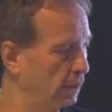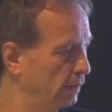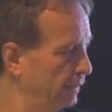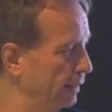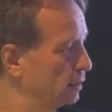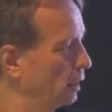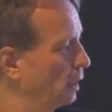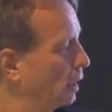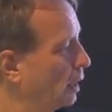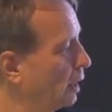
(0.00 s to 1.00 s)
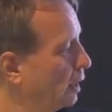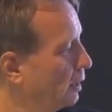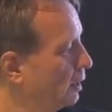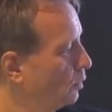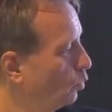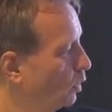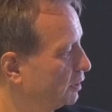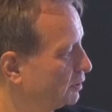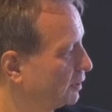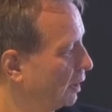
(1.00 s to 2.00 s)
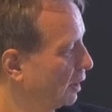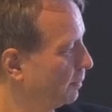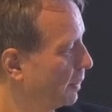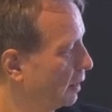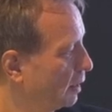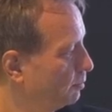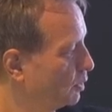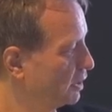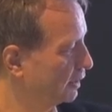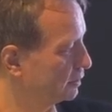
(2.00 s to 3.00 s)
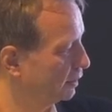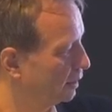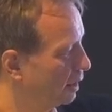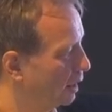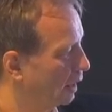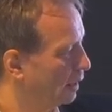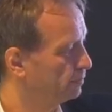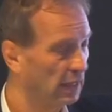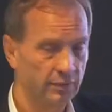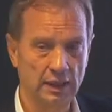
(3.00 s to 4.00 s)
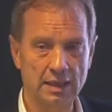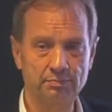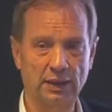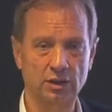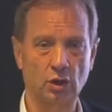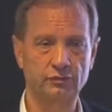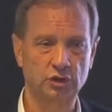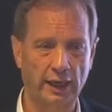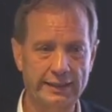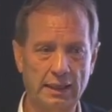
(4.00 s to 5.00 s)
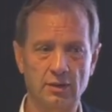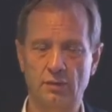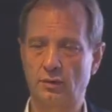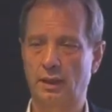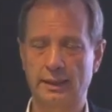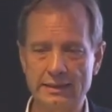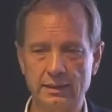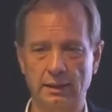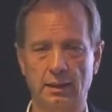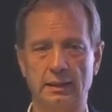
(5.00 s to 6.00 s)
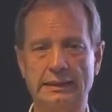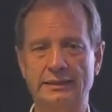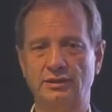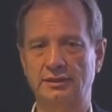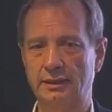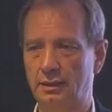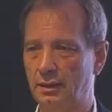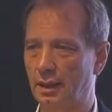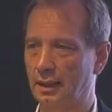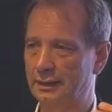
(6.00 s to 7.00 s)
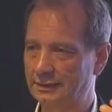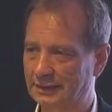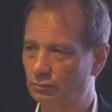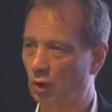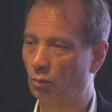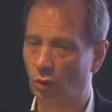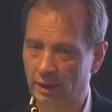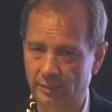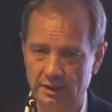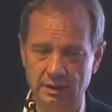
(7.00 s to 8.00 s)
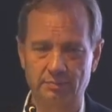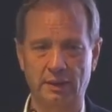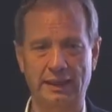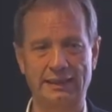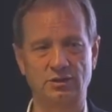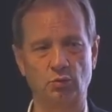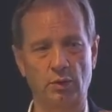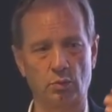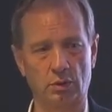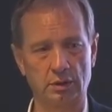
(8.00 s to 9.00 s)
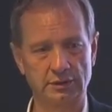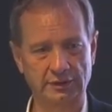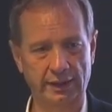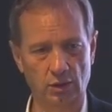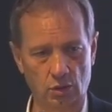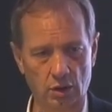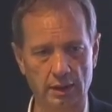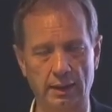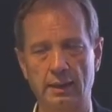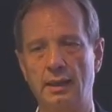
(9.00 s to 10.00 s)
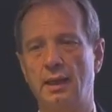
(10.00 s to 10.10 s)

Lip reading: than was predicted. The impact of China, India is still somewhat more limited, but as we were saying earlier,